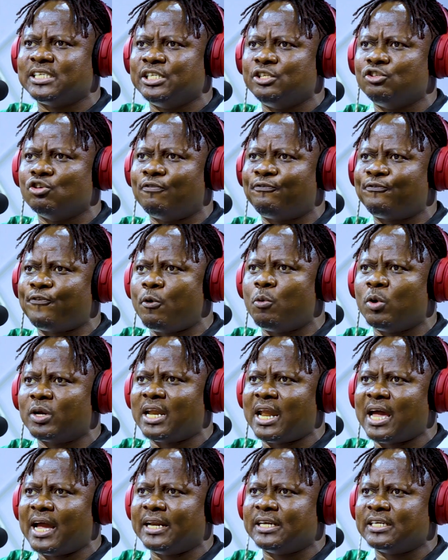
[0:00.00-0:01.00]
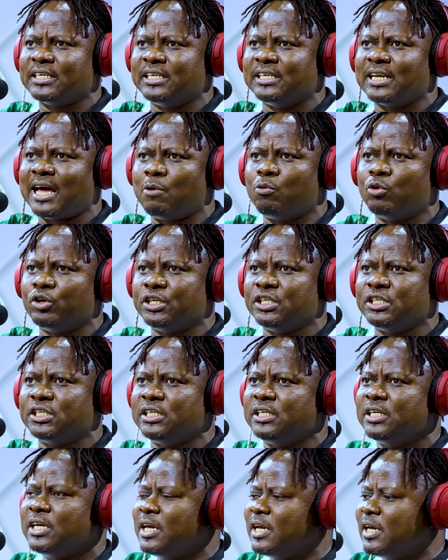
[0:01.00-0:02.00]
in your forward line. In
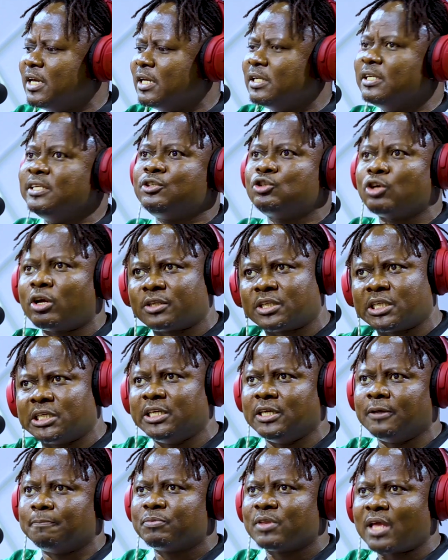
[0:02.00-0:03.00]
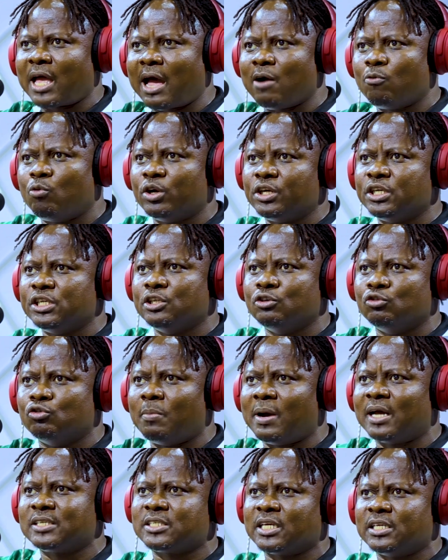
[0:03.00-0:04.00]
Awoniyi, in short, three. Awoniyi,
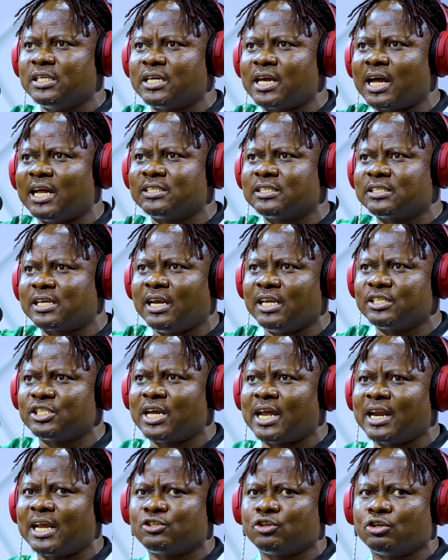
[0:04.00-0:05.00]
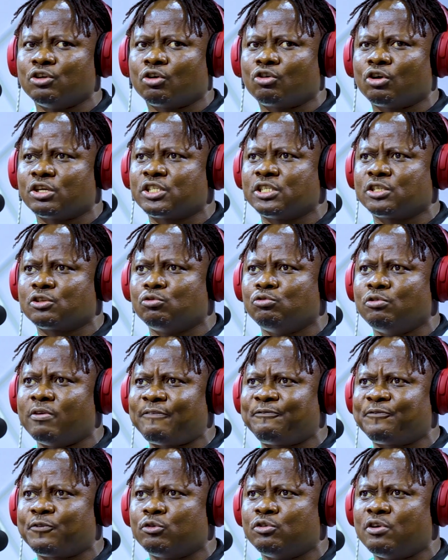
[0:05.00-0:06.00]
Umar Sadiq, and Kelechi Iheanacho. Your crosses could
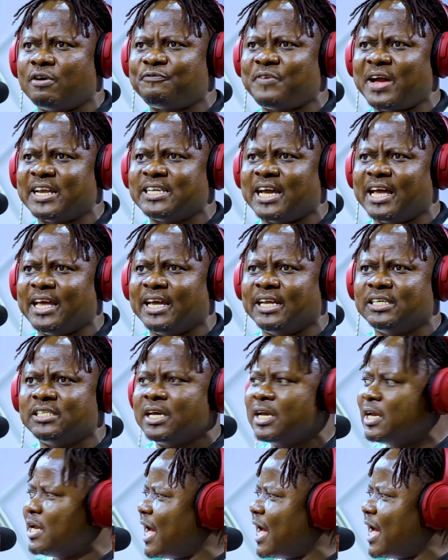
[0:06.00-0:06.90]
not find their head.